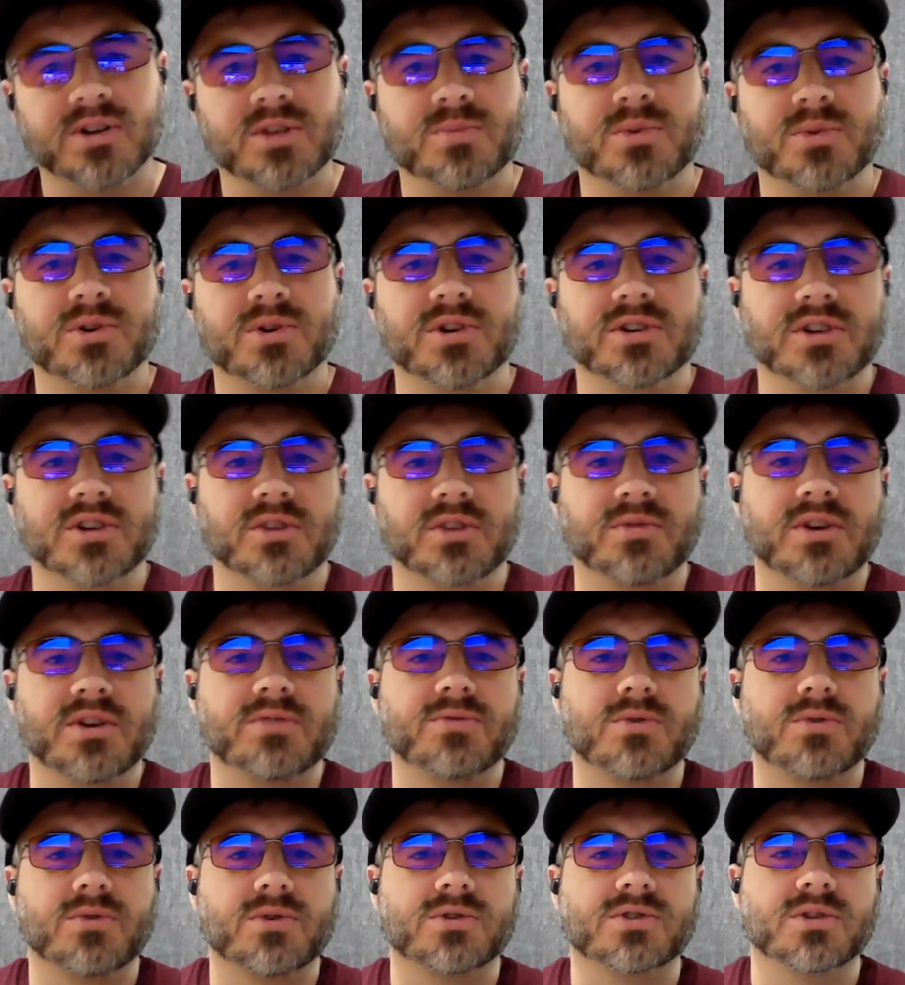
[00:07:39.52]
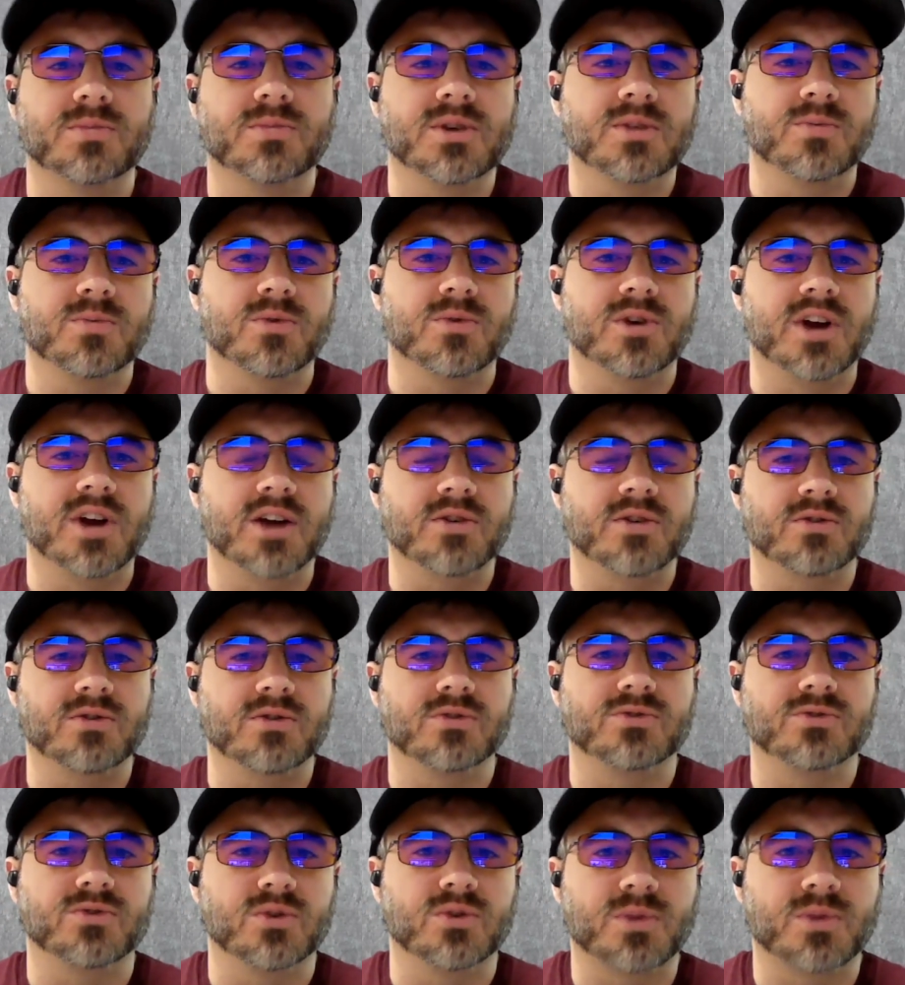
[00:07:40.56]
burning down rainforests to make more
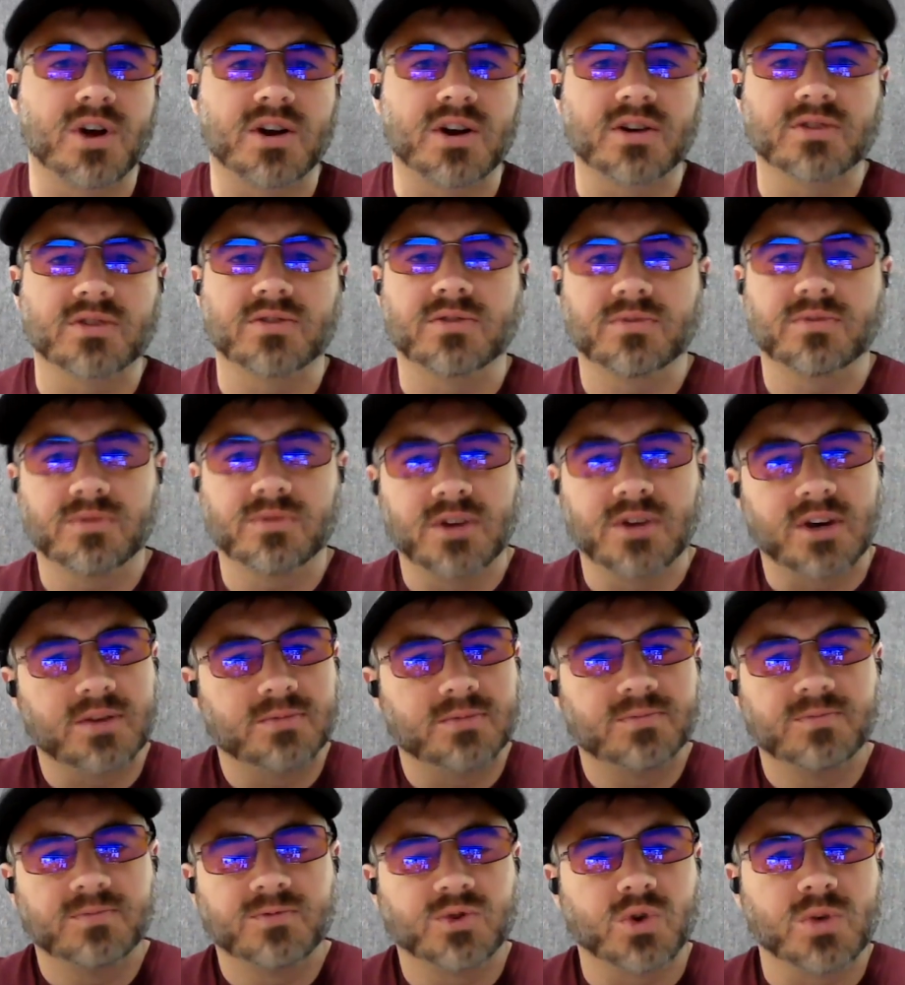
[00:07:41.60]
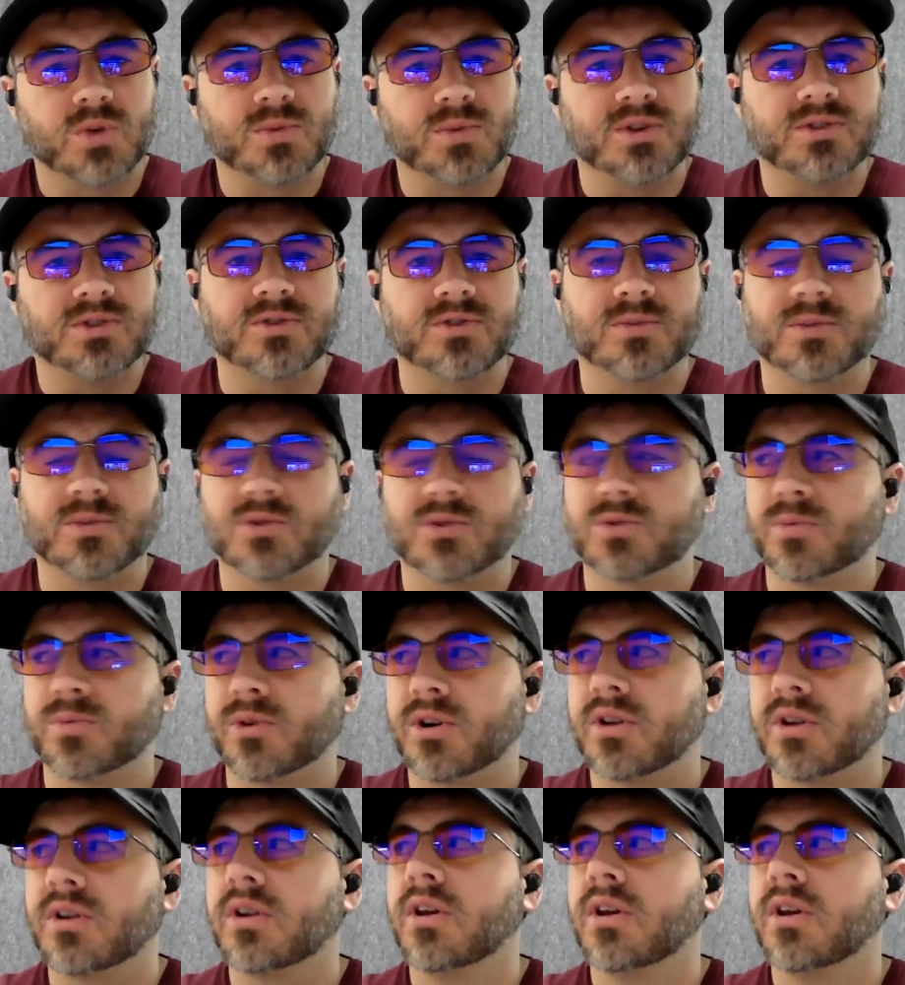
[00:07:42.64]
agricultural products, soybeans for the most part.